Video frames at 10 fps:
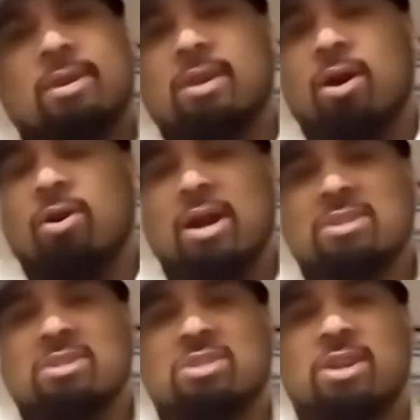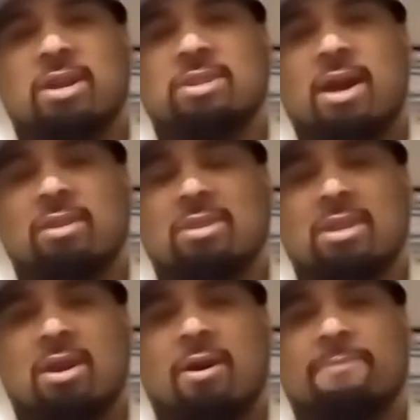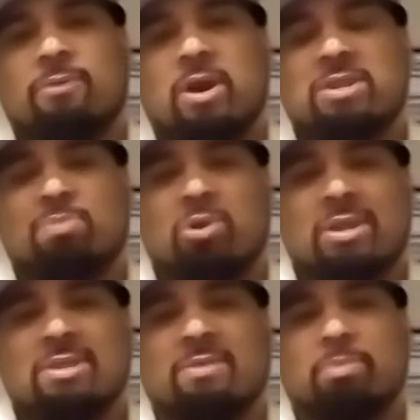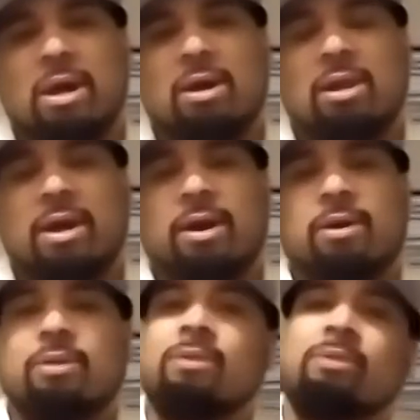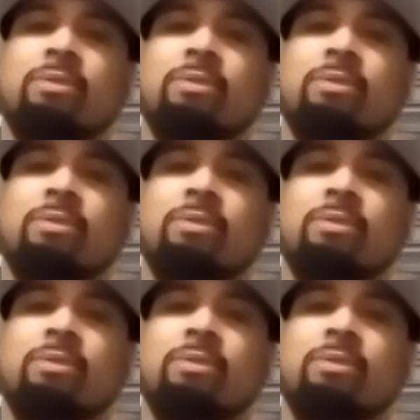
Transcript: Yo, I just checked out the uh, Fresh Prince of Bel Air